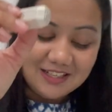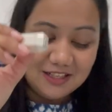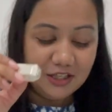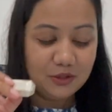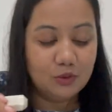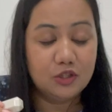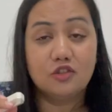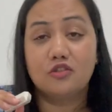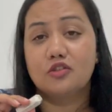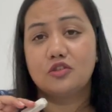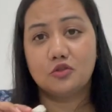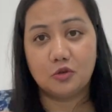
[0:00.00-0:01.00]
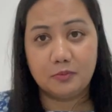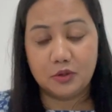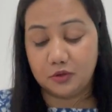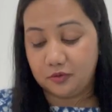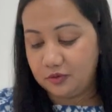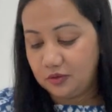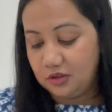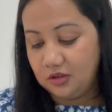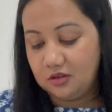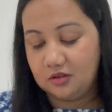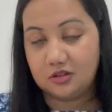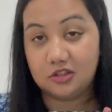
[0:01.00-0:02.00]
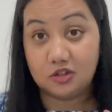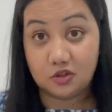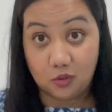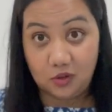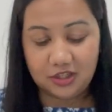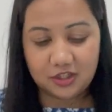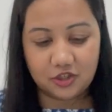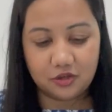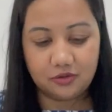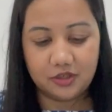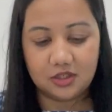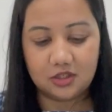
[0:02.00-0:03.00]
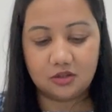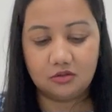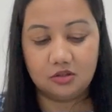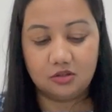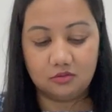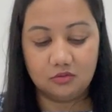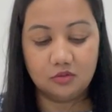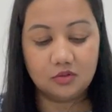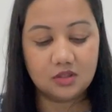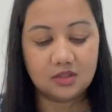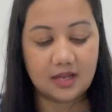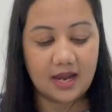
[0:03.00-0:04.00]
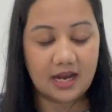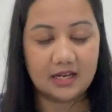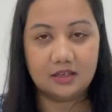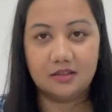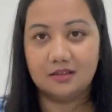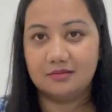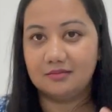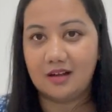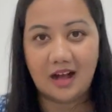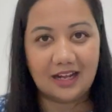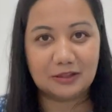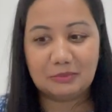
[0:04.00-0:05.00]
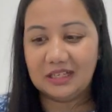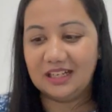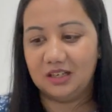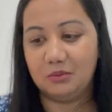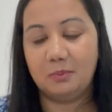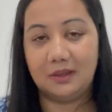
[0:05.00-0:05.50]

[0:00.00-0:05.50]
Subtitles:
It was so beautiful, so luxurious to use, and haath mein lene mein